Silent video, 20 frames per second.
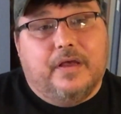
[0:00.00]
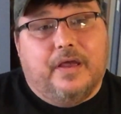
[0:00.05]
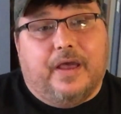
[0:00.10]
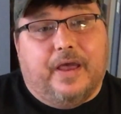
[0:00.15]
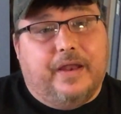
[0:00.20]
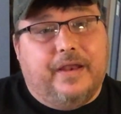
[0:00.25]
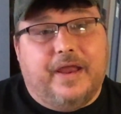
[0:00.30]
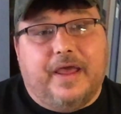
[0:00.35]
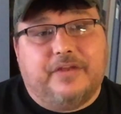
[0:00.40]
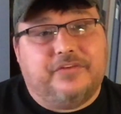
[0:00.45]

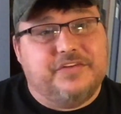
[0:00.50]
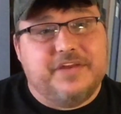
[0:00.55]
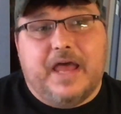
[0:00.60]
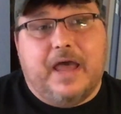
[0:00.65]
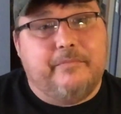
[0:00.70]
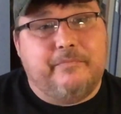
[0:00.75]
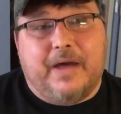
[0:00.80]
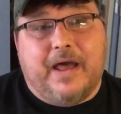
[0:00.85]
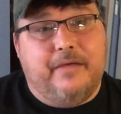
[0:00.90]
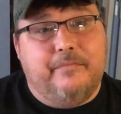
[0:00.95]
And that's
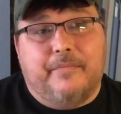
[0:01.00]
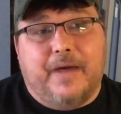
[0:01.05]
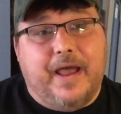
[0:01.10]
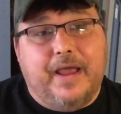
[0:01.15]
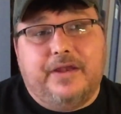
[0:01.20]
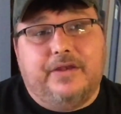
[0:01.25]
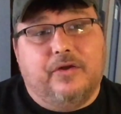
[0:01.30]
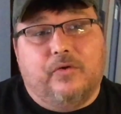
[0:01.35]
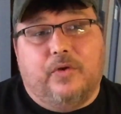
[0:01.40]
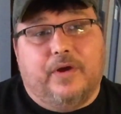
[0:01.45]
not by
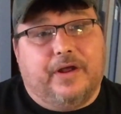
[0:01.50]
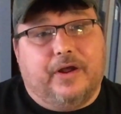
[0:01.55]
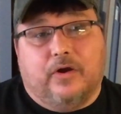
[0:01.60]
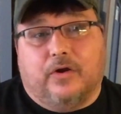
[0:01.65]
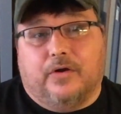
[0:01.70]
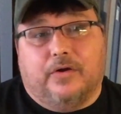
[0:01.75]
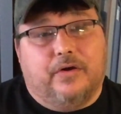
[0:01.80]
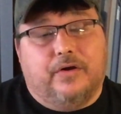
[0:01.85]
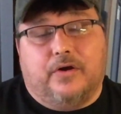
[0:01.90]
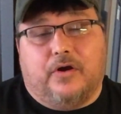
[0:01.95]
my doing
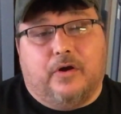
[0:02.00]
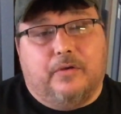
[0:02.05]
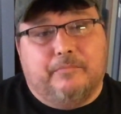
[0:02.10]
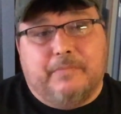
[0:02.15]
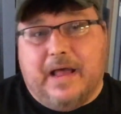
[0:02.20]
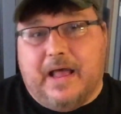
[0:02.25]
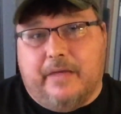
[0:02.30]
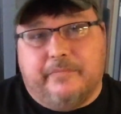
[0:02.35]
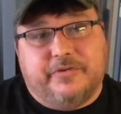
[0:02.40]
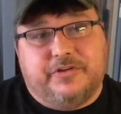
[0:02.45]
or
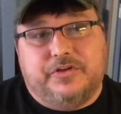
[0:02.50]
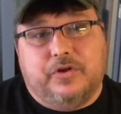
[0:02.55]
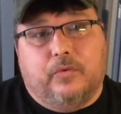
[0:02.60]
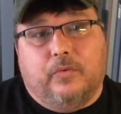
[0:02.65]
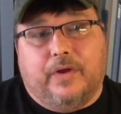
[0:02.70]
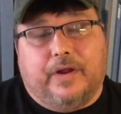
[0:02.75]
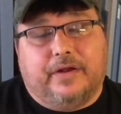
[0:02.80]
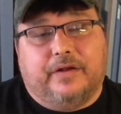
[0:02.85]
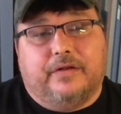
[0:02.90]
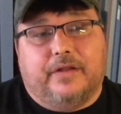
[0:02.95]
mom's
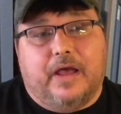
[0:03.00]
doing.